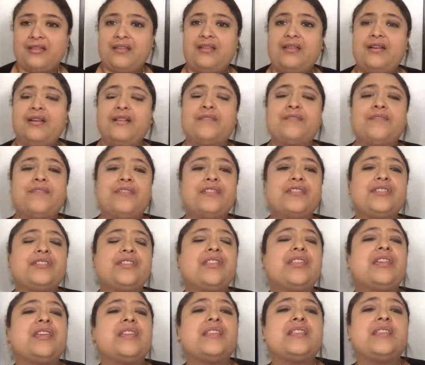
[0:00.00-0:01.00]

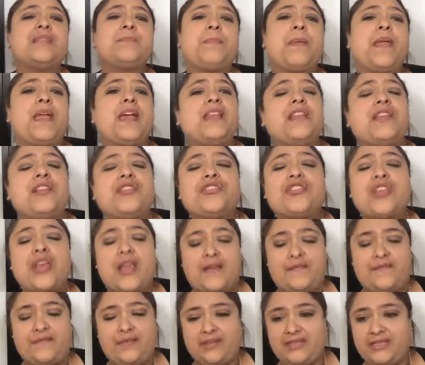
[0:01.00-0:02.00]
conversing in Spanish
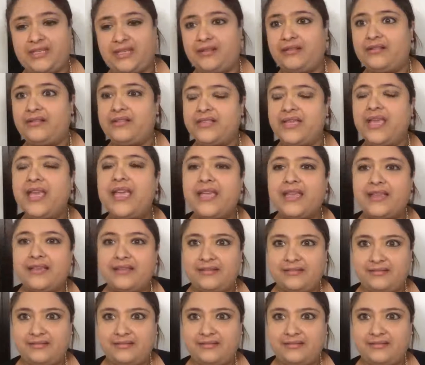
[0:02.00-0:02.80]
every single day.